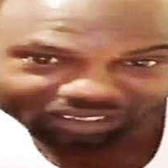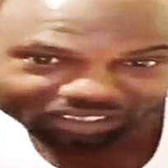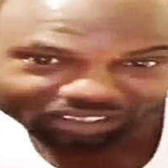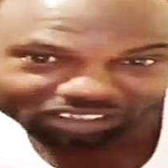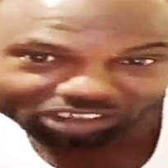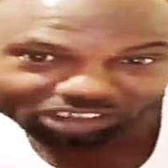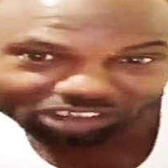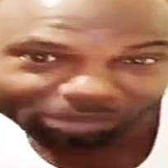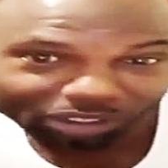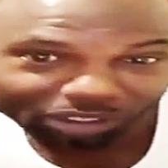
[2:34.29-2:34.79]

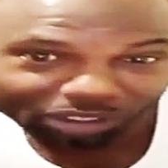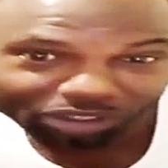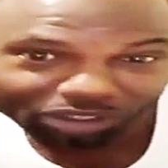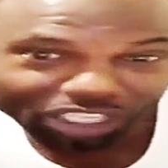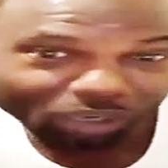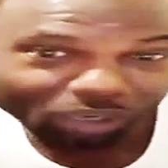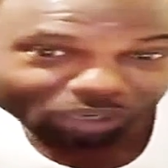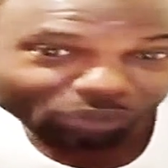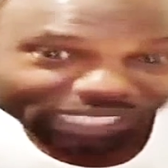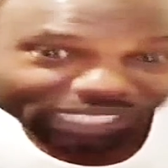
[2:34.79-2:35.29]
So I don't
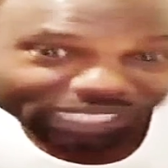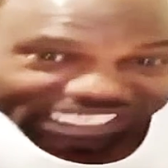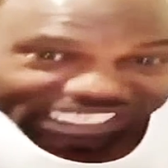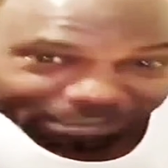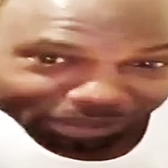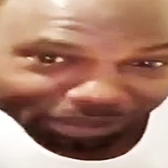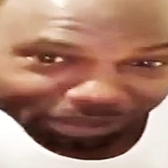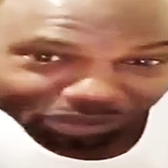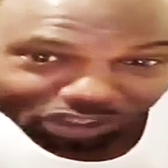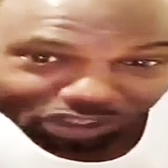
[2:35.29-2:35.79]
know waste
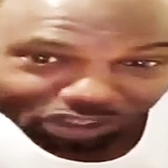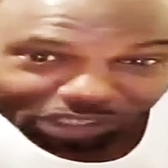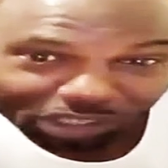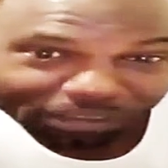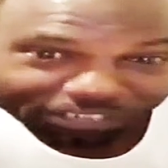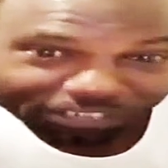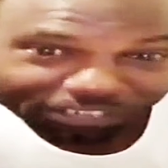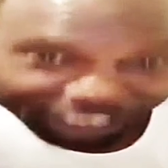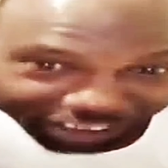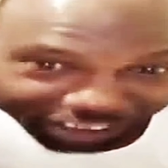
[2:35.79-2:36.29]
man when I come a
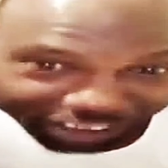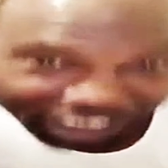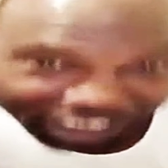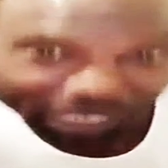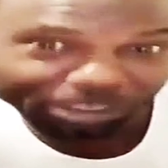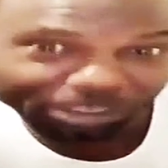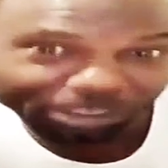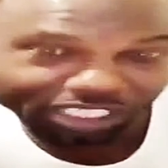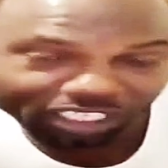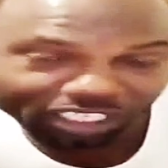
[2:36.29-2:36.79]
foreign in the
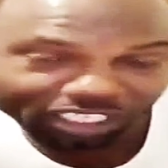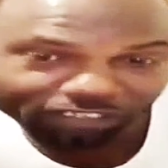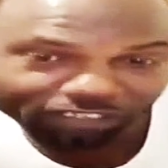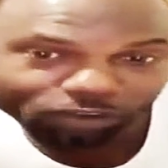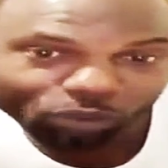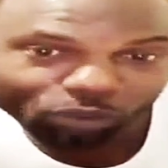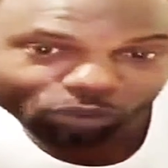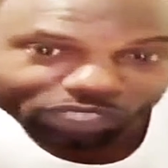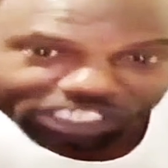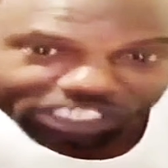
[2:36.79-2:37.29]
brother.
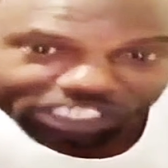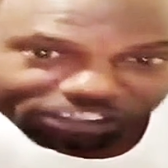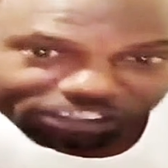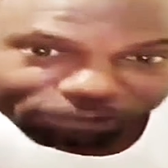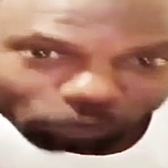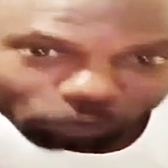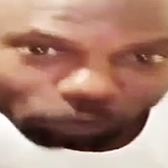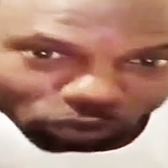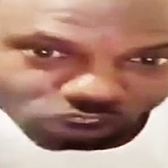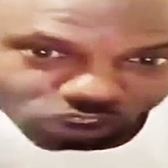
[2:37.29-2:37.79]
For waste
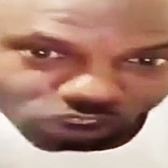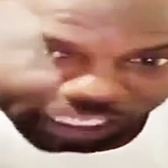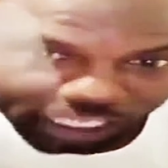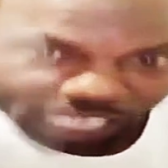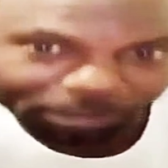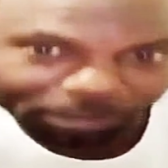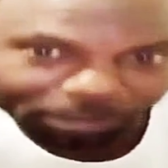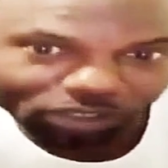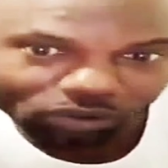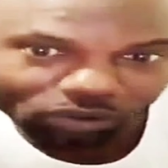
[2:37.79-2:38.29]
food the
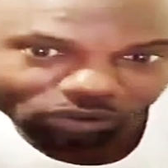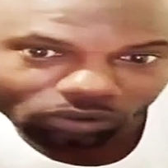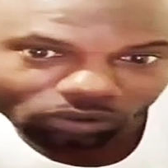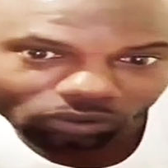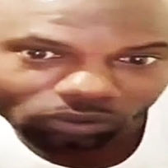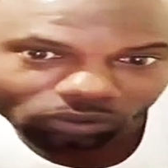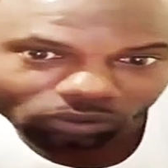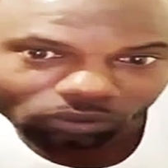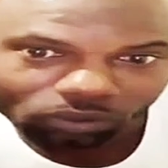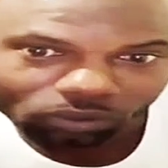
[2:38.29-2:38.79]
time you know.
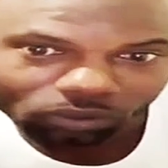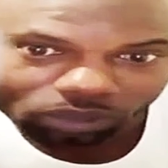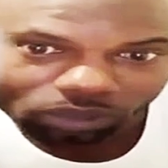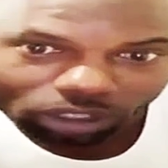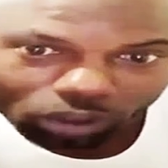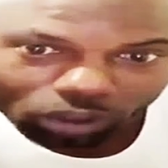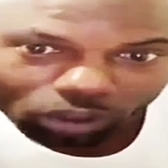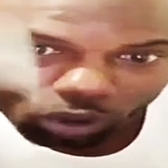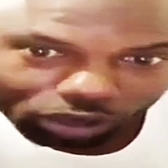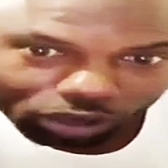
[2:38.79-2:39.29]
When the
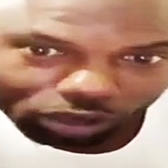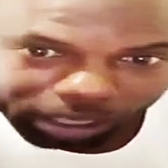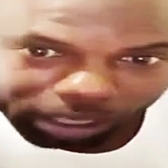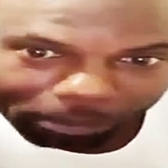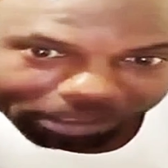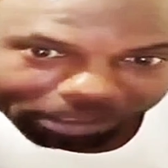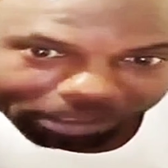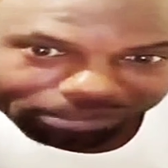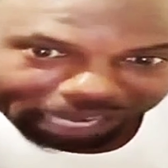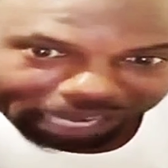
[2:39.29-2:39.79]
door
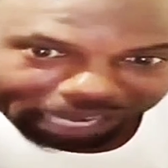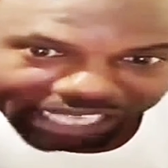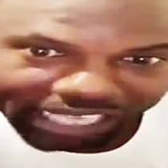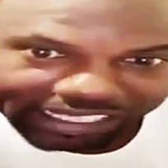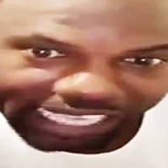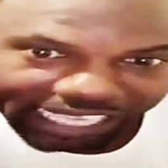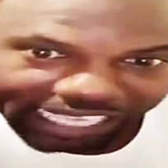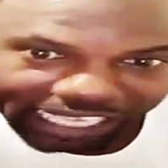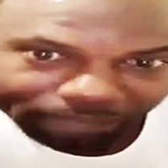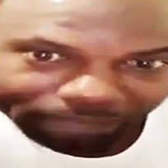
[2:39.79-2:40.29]
ramp in my
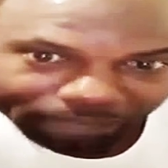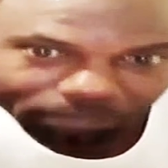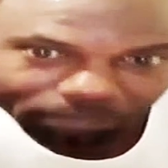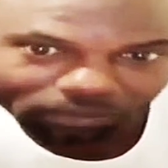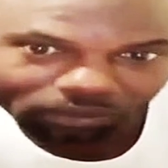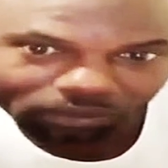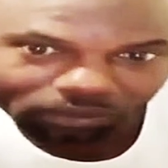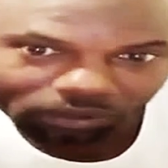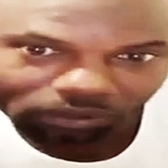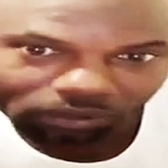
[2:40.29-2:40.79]
time.
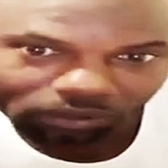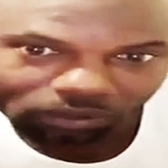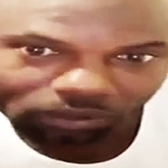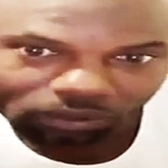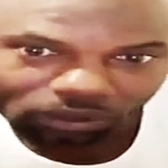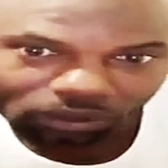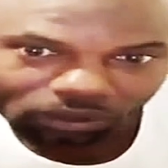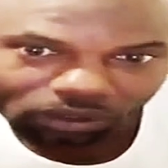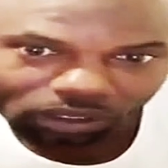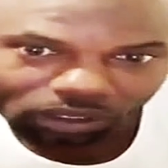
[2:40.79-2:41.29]

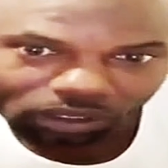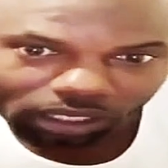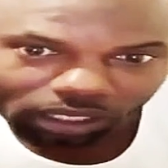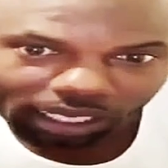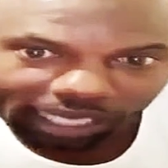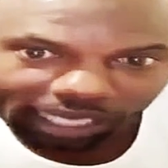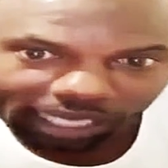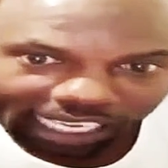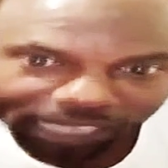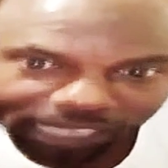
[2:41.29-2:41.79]

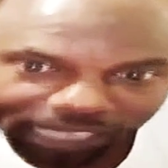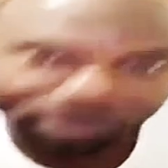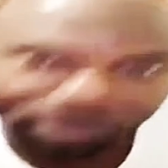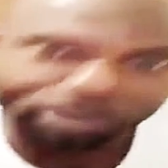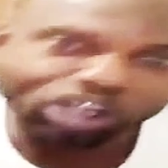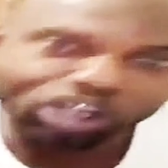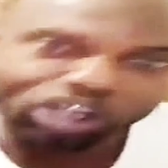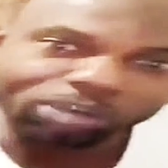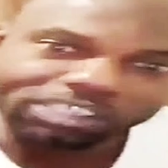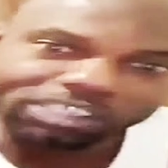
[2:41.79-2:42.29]
Cause God make
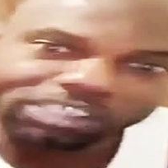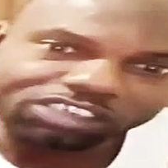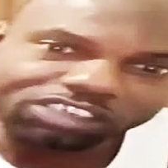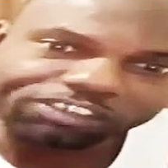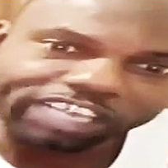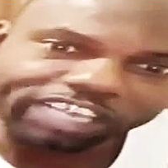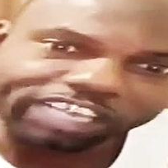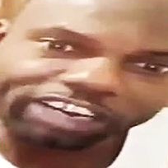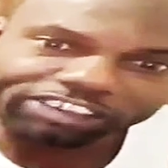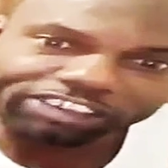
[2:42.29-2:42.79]
me come here so
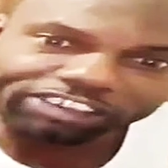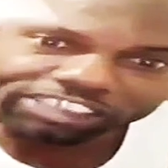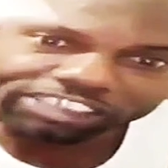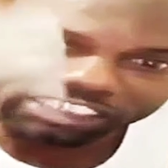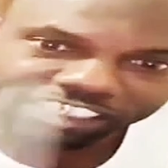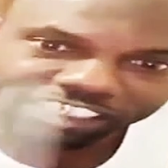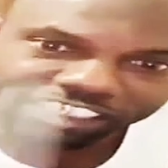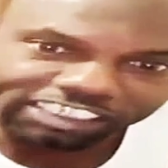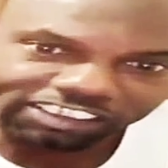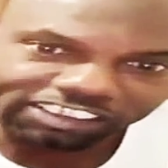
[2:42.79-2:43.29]
for a
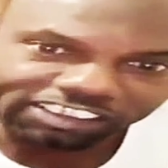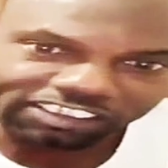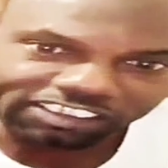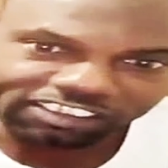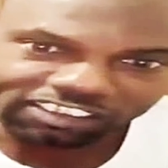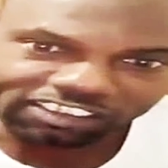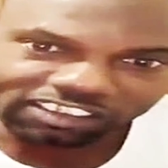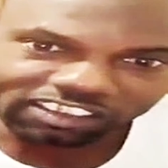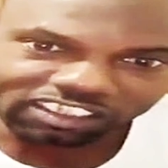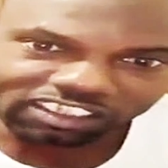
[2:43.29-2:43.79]
reason you know.
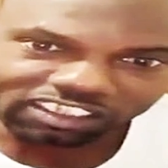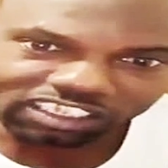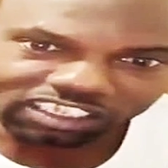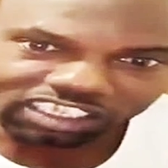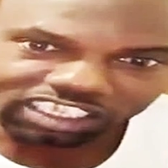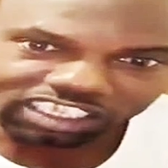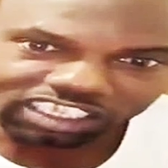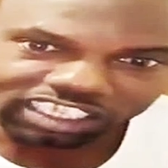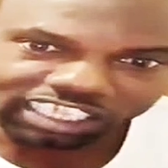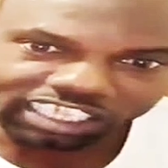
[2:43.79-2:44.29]

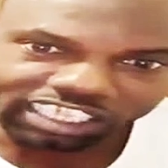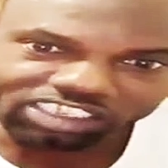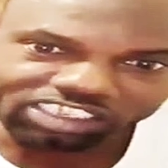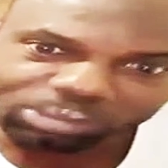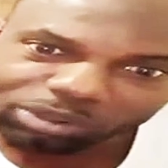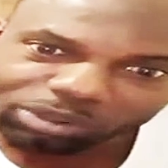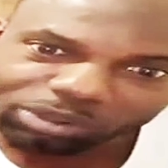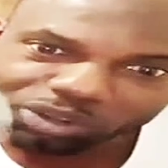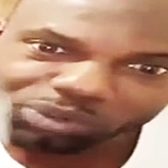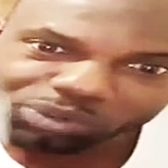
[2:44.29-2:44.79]
Yeah, that's
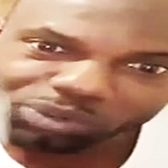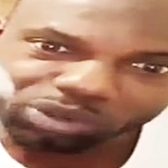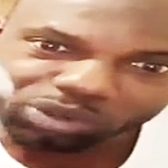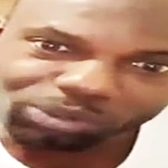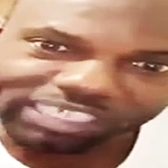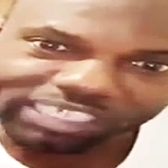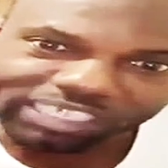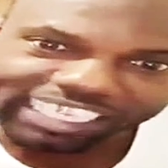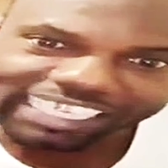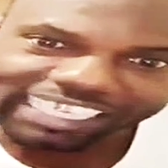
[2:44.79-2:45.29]
someone when
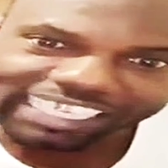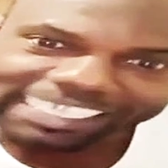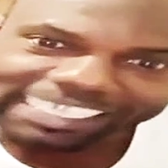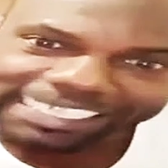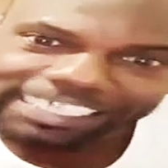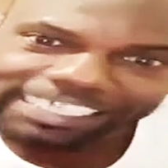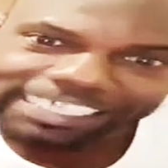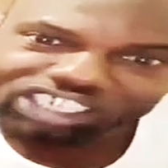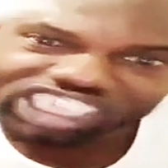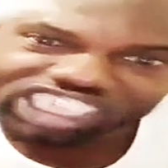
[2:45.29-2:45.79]
they make girl a
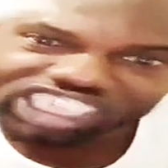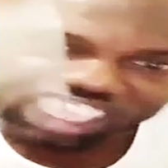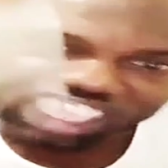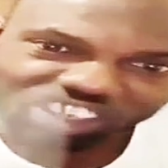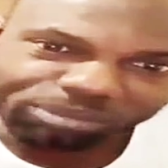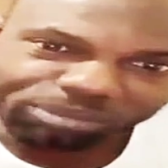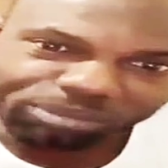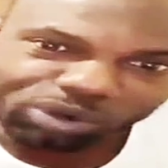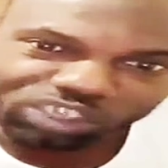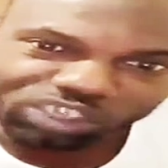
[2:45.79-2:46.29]
sit down in
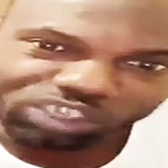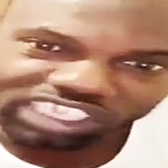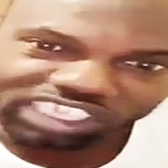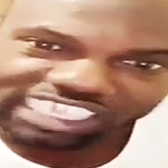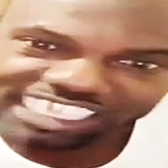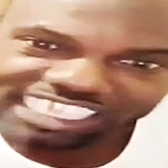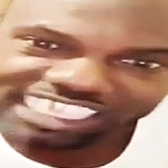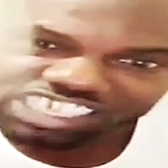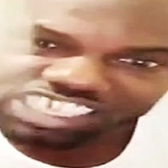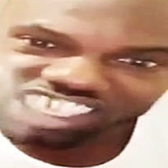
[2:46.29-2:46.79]
the mouth
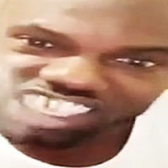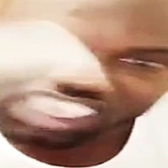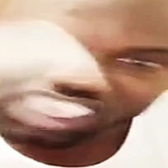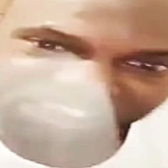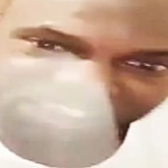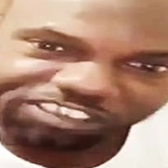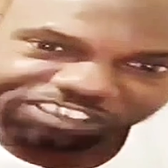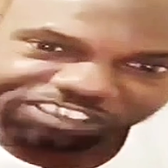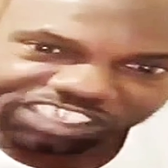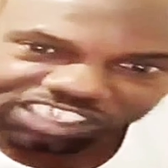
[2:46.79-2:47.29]
and a sit down in
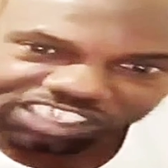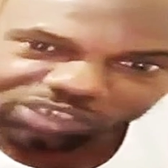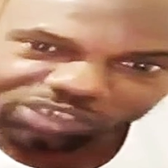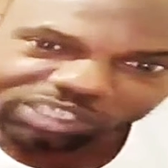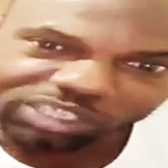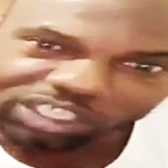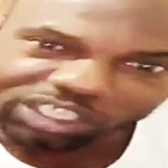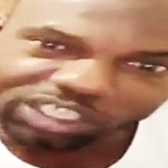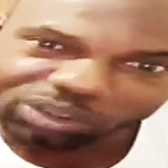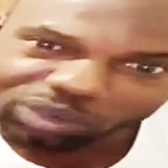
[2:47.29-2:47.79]
the face and
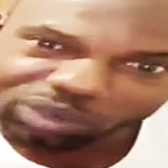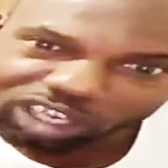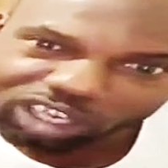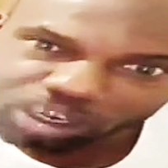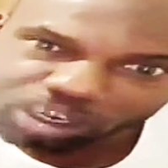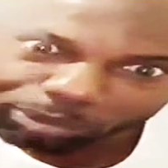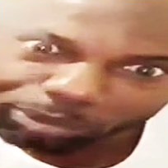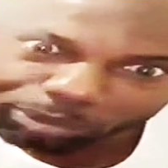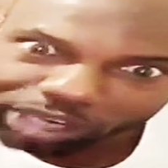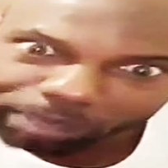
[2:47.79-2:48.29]
when I can
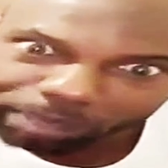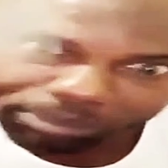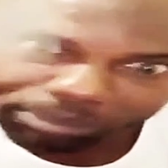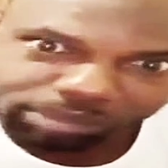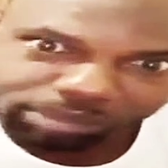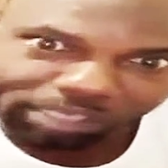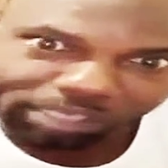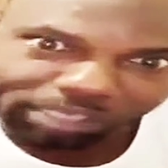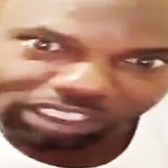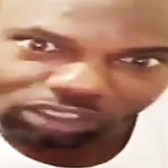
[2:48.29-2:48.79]
walk come
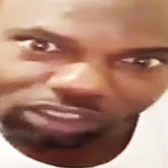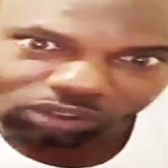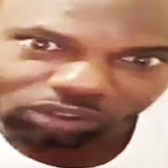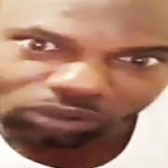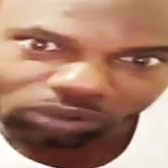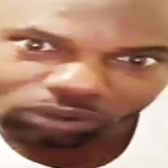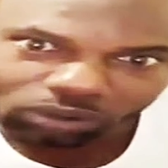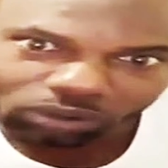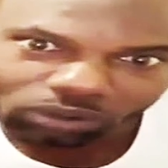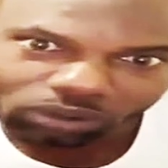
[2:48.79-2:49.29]
ramping man you know.
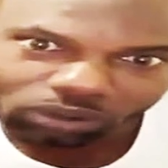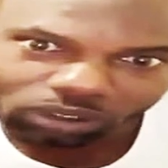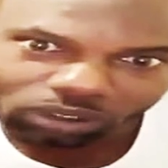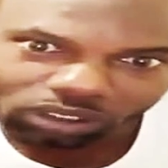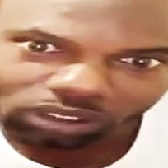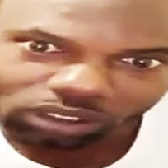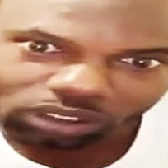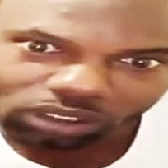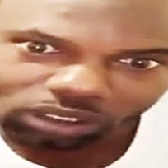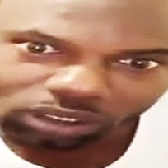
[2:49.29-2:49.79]

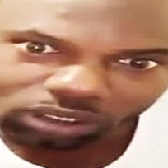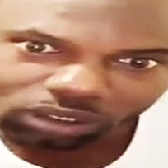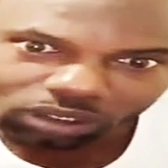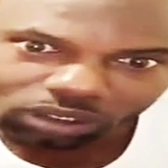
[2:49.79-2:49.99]
Eh?